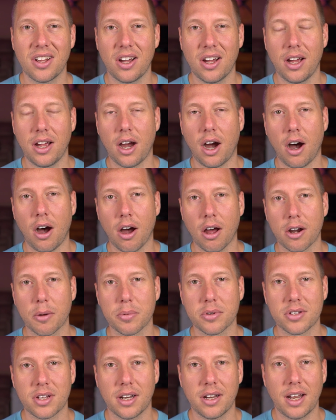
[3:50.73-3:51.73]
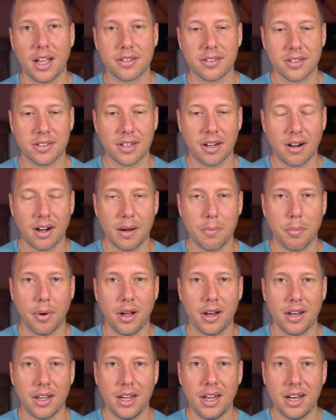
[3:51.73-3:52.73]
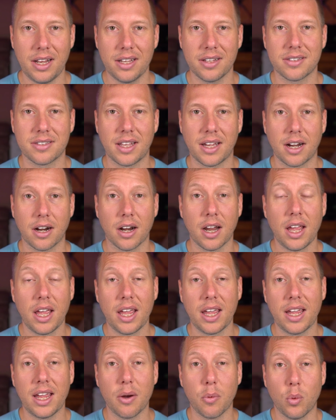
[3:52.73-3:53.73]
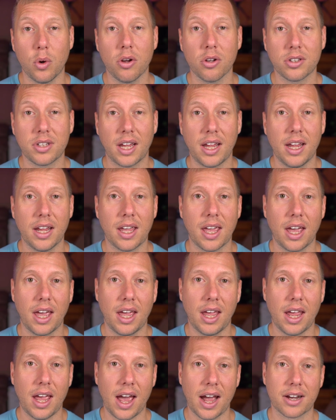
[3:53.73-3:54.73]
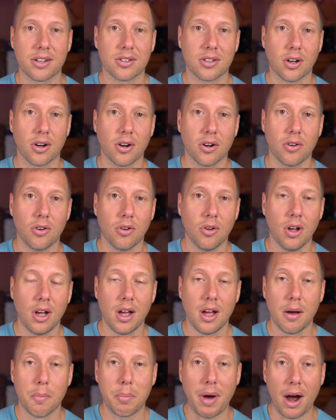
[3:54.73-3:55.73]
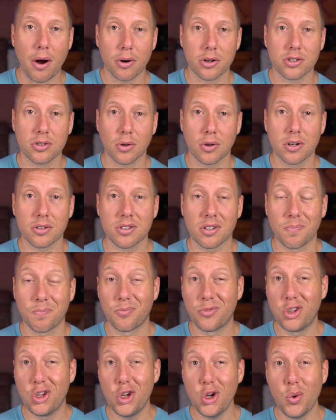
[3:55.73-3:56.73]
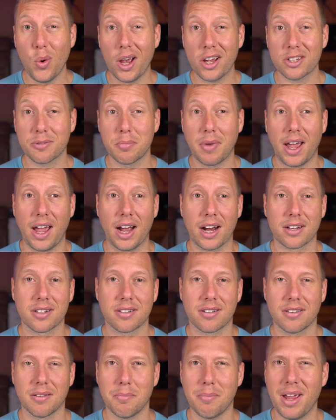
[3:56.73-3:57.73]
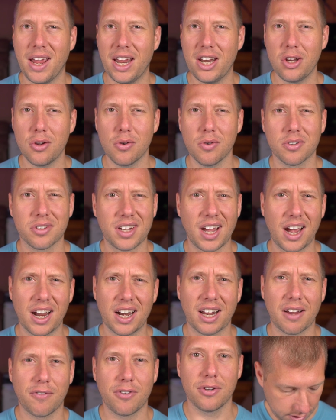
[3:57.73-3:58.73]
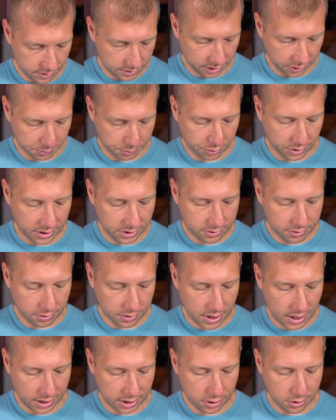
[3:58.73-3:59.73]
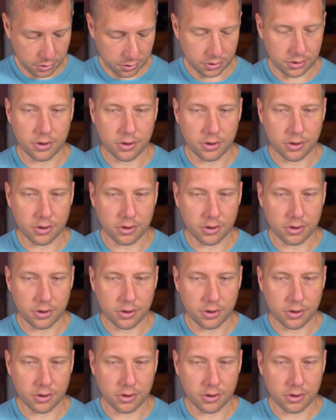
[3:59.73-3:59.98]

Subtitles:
100% necessary, but it is there. It will take a external power source, 2S max. The manual is kind of confusing. It says, please do not use